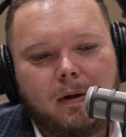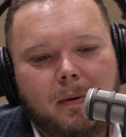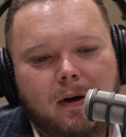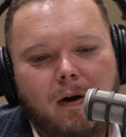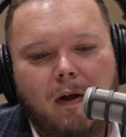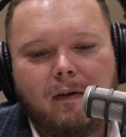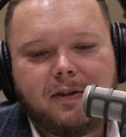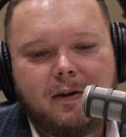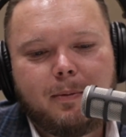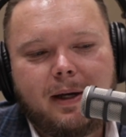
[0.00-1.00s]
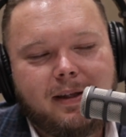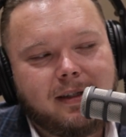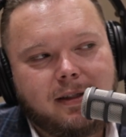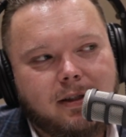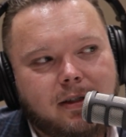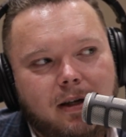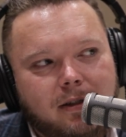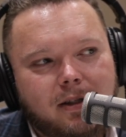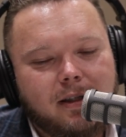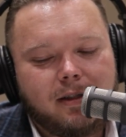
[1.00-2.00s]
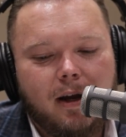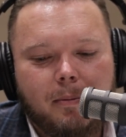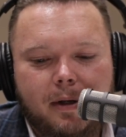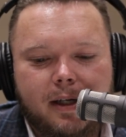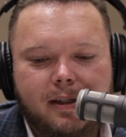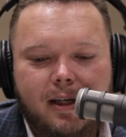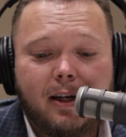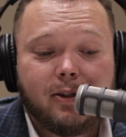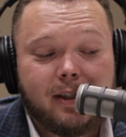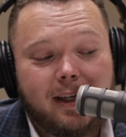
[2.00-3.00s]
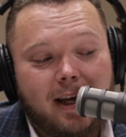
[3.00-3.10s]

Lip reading: one among all of us. Everybody thinks it's Dutch that's got money. It's actually